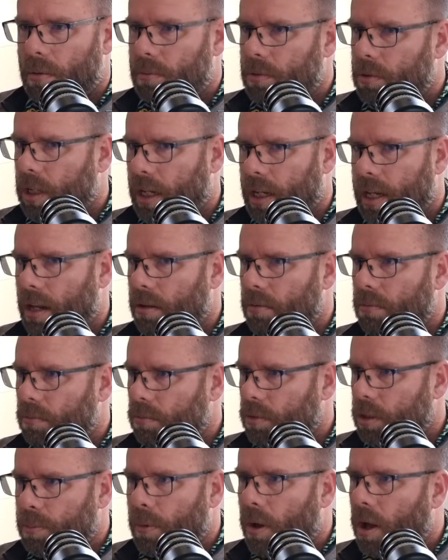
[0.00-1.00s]
You get
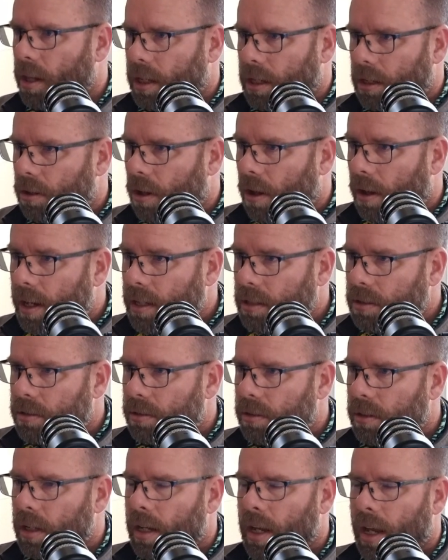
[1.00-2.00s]
smiling
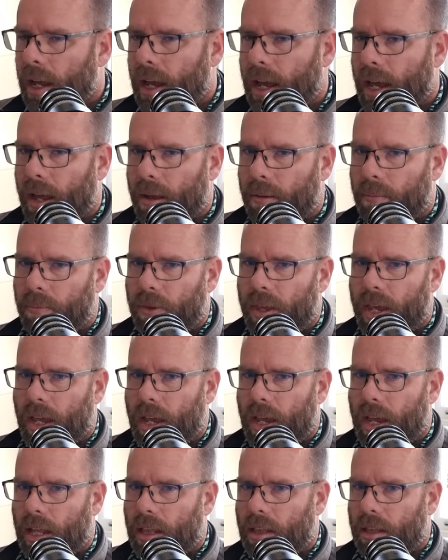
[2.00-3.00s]
clients,
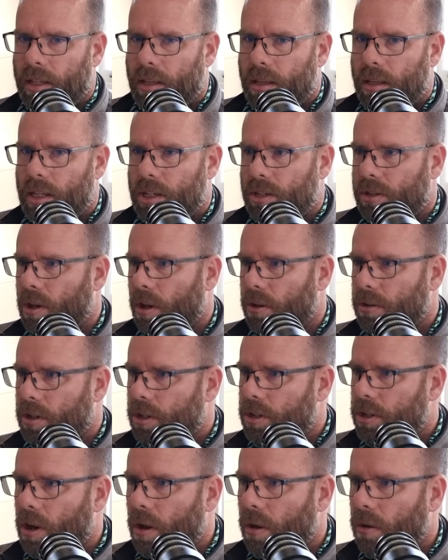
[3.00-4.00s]
and this goes to
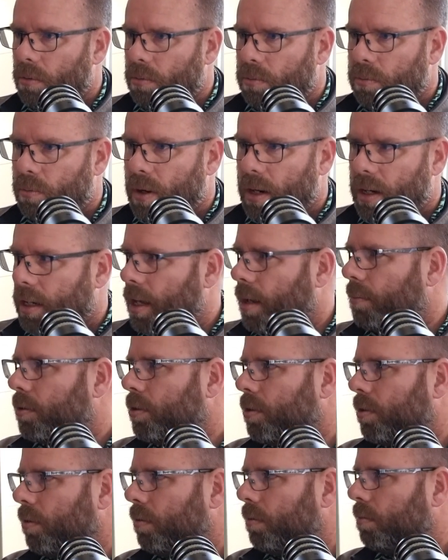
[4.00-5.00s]
show when it comes
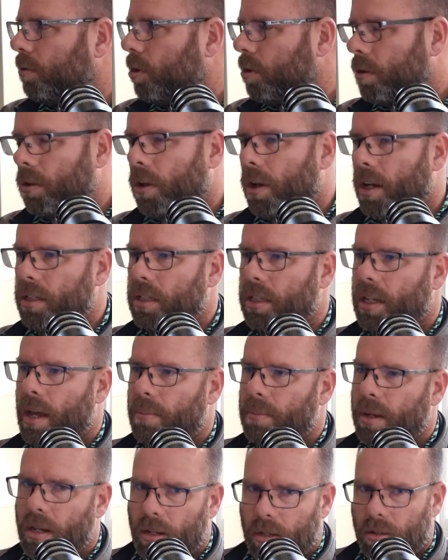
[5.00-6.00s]
to new clients that
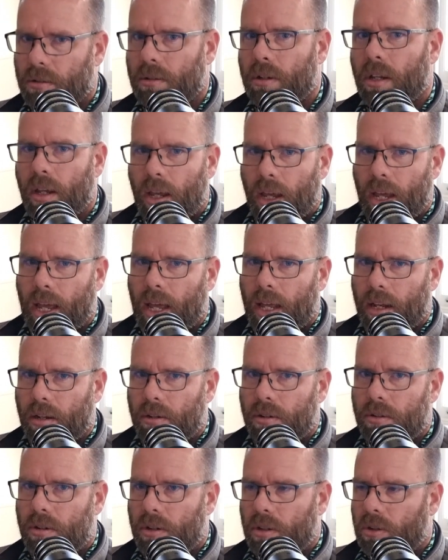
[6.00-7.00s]
come in
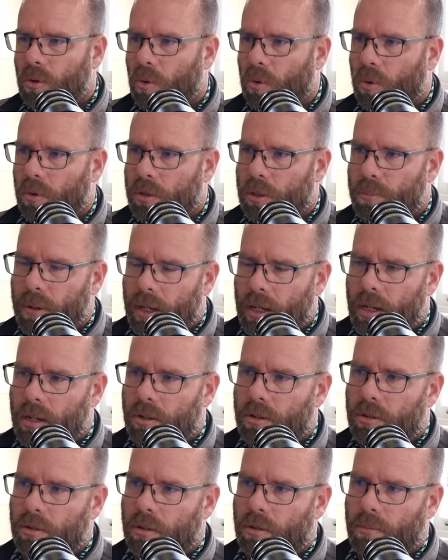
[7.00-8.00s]
and you're speaking
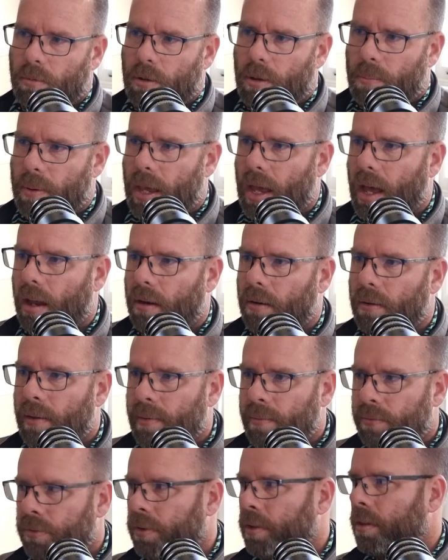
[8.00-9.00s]
to them about
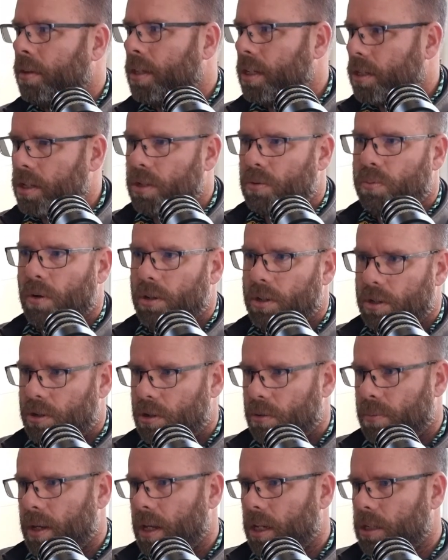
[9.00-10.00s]
this is what you
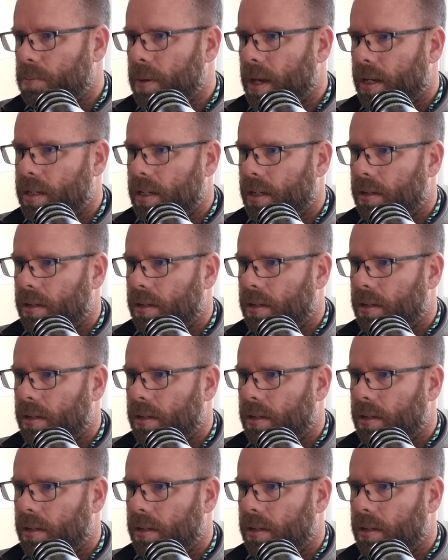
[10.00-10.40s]
should be expecting.